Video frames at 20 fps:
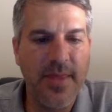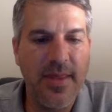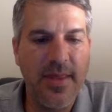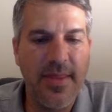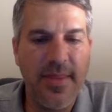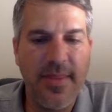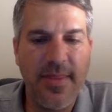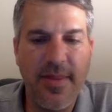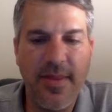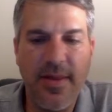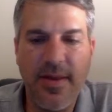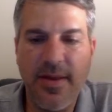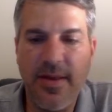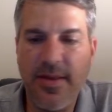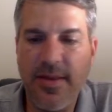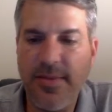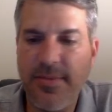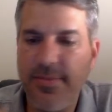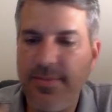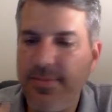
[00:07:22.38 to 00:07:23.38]

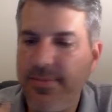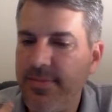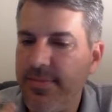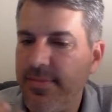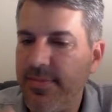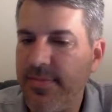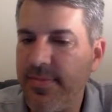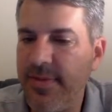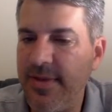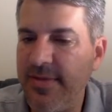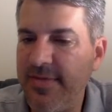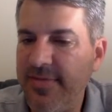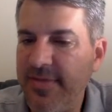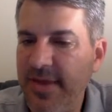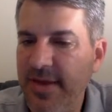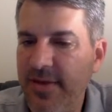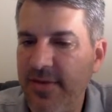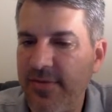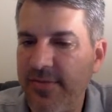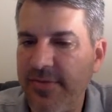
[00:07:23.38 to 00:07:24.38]
the the
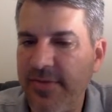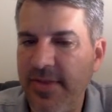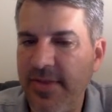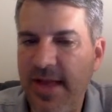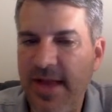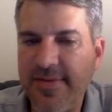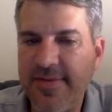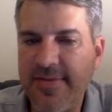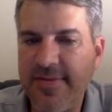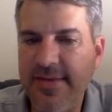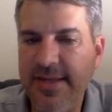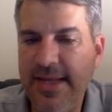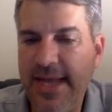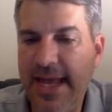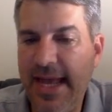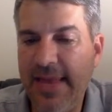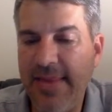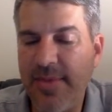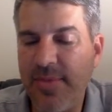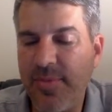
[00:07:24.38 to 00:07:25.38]
sales velocity
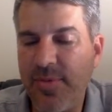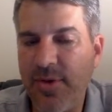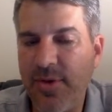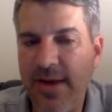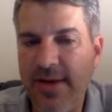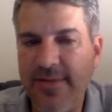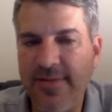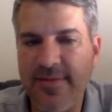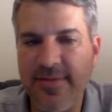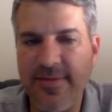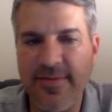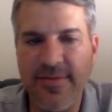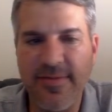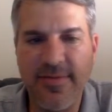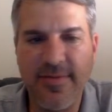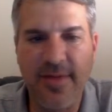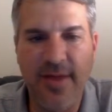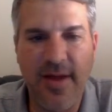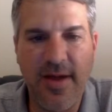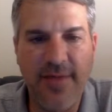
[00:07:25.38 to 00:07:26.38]
and the prices
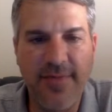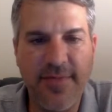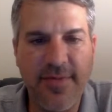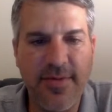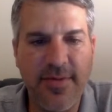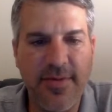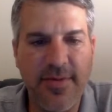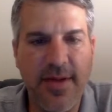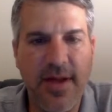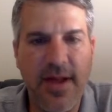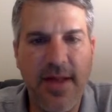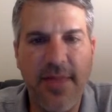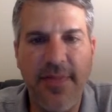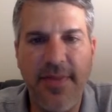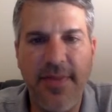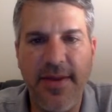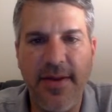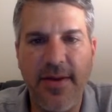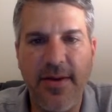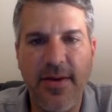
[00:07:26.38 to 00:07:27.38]
just often are not
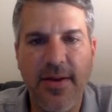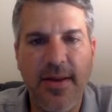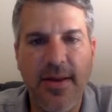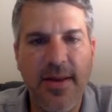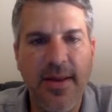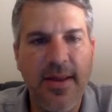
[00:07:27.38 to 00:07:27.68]
there.